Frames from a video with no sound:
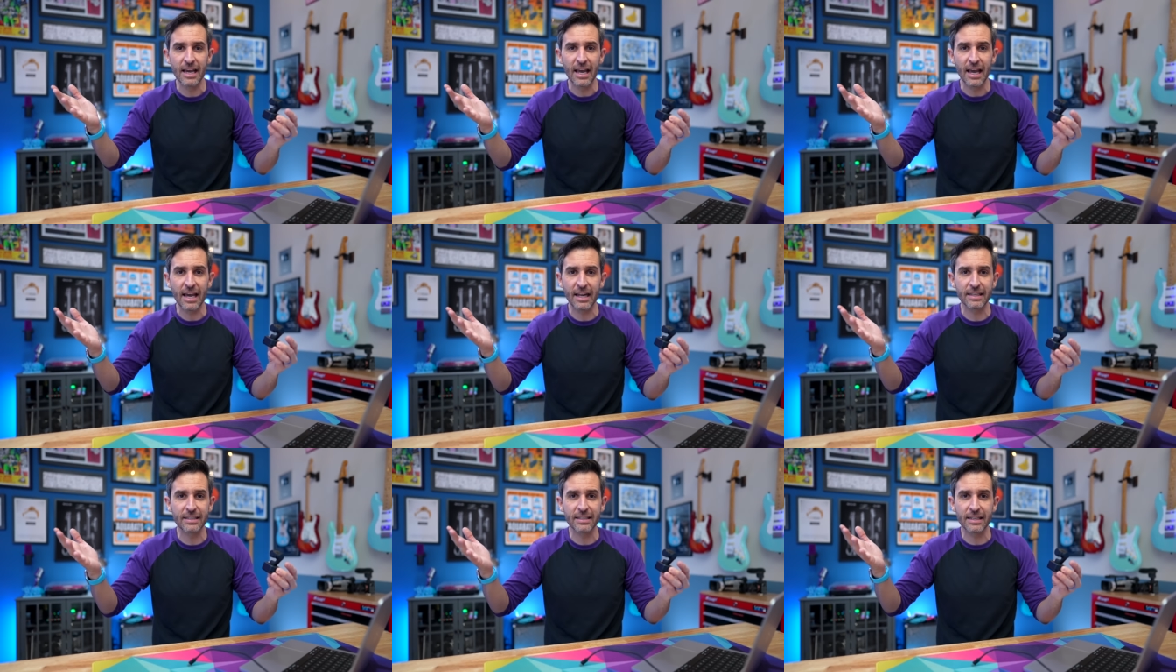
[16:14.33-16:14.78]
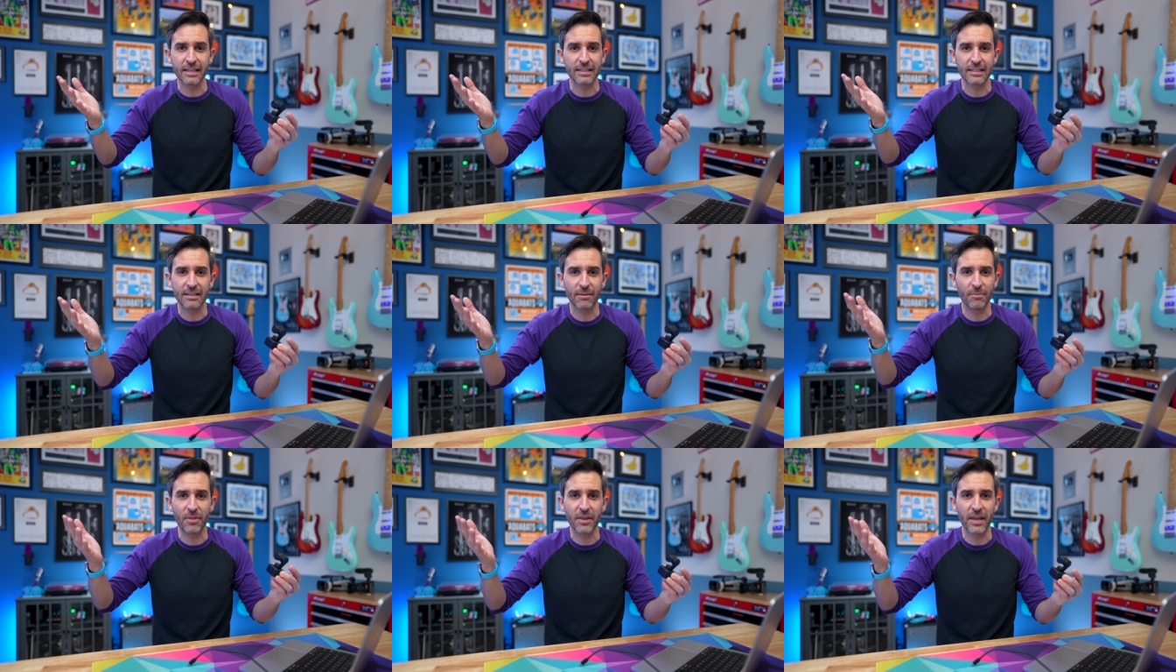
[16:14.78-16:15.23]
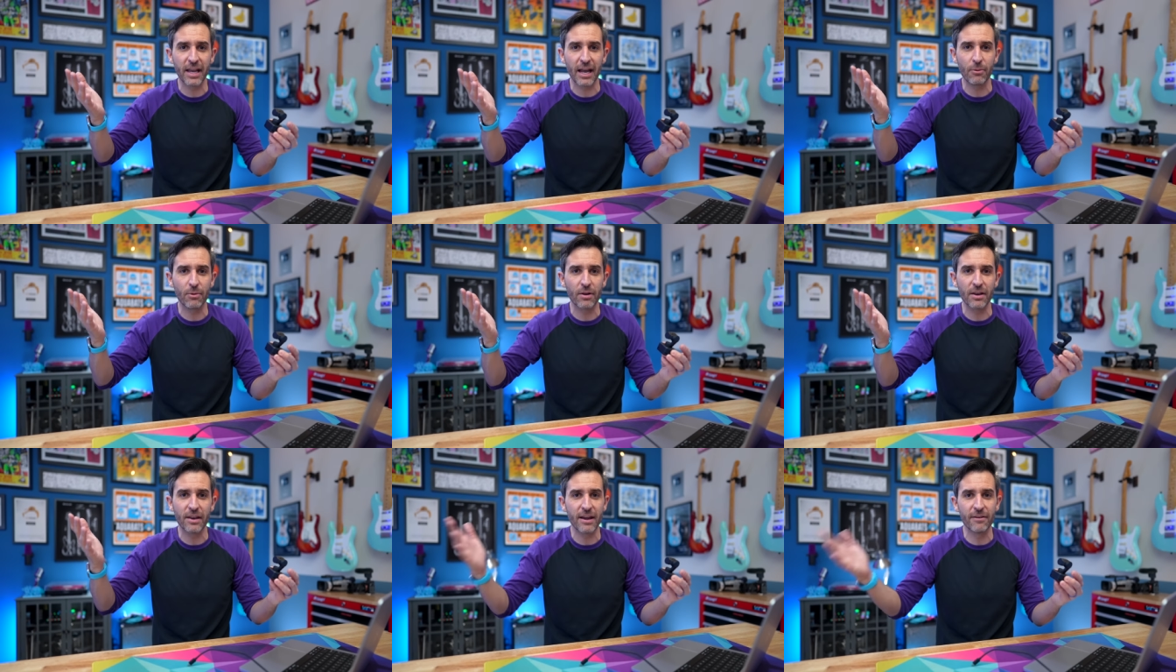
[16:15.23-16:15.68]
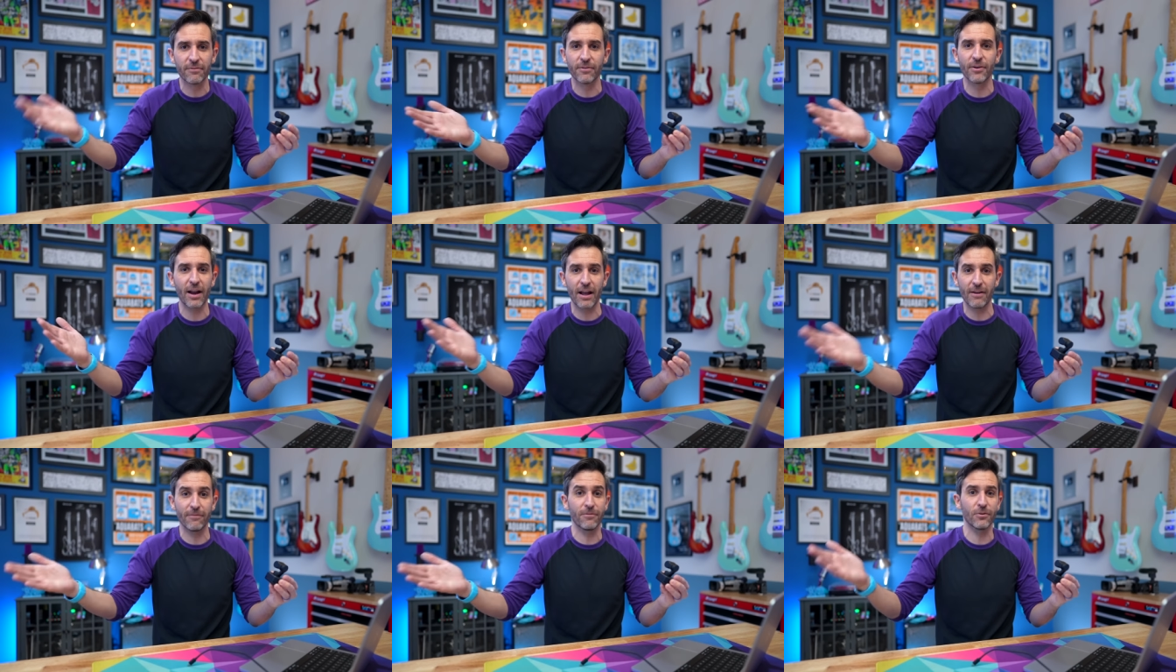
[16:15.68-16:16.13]
and it's like something I would
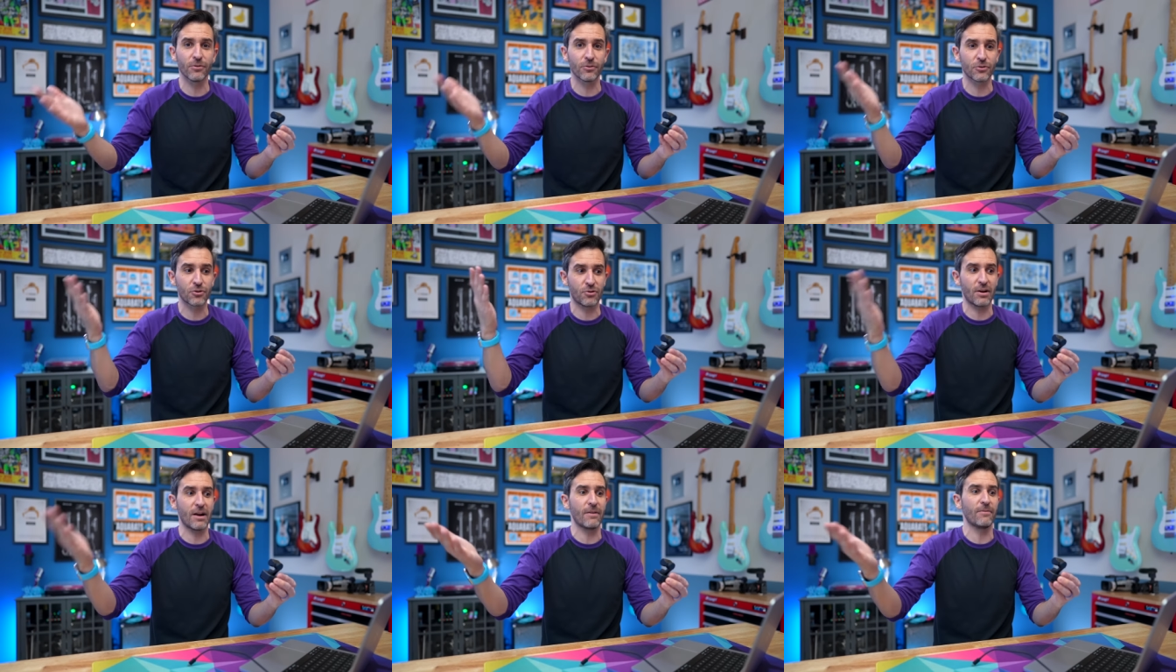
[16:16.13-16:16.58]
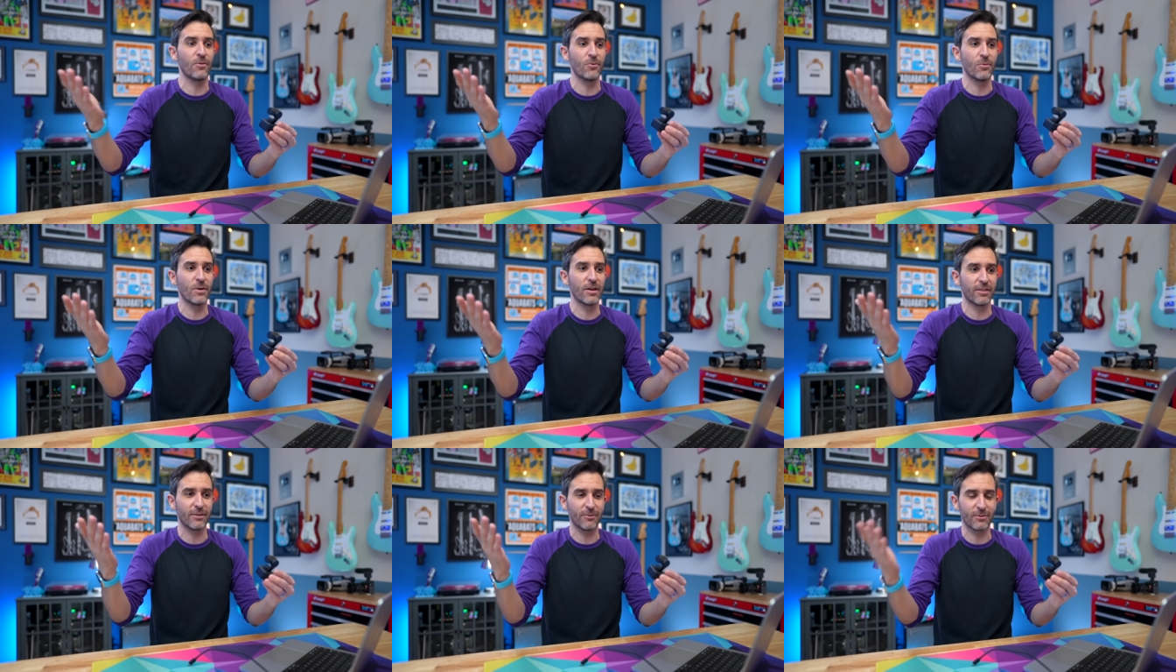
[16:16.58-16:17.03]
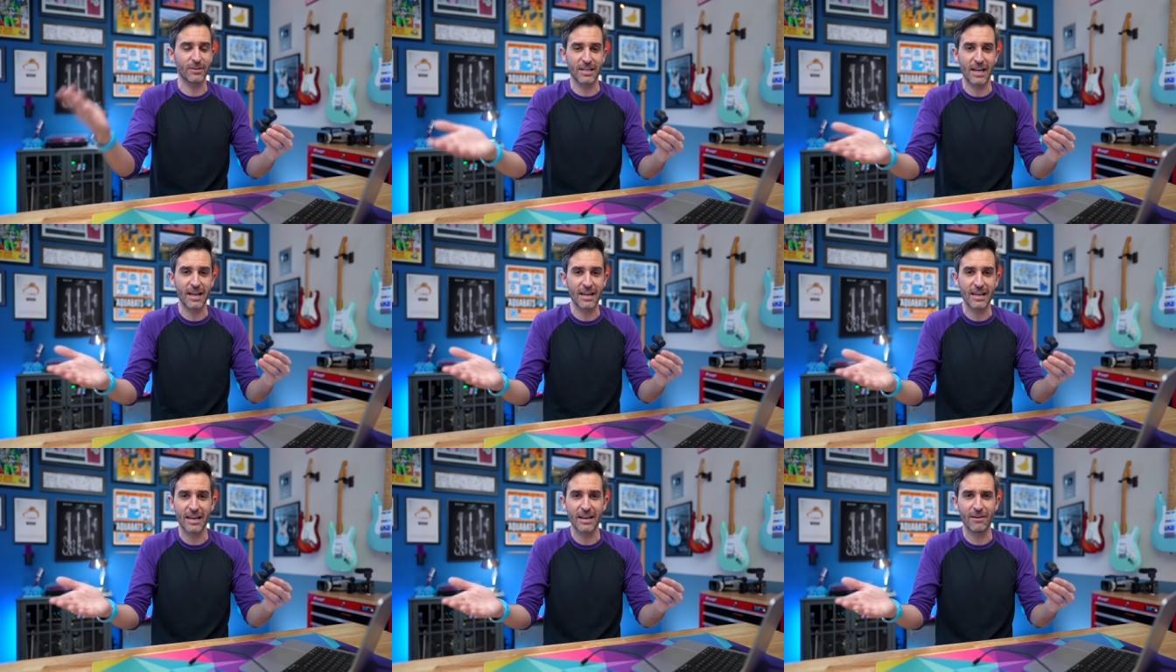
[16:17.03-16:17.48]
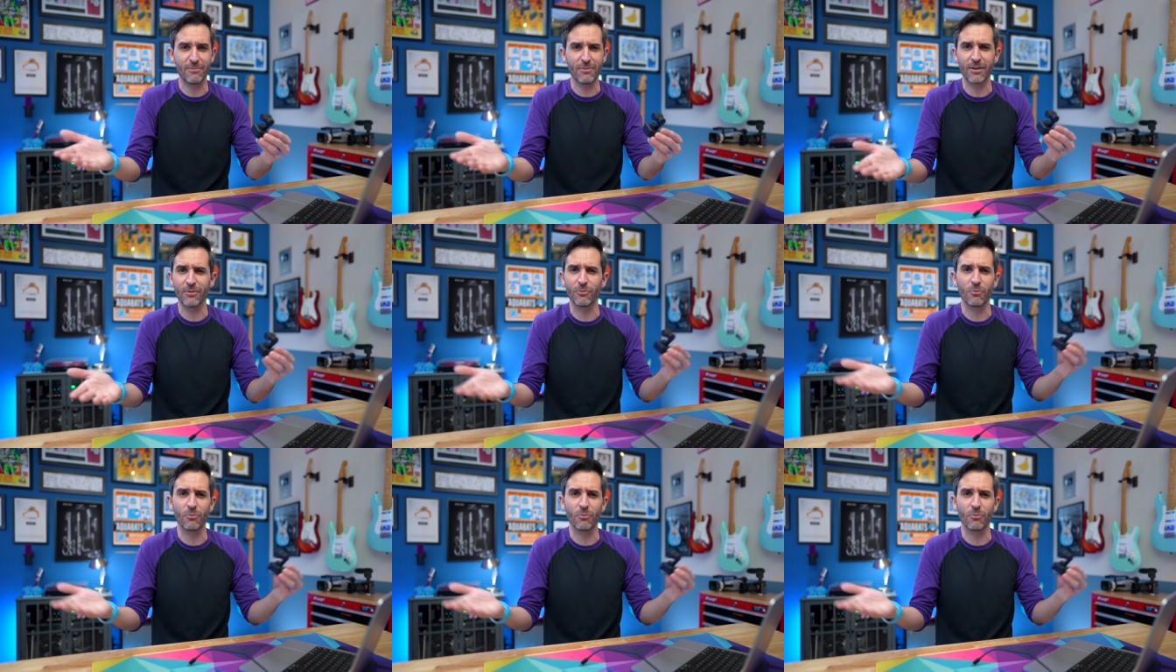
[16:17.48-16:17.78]
never ever travel with or take anywhere.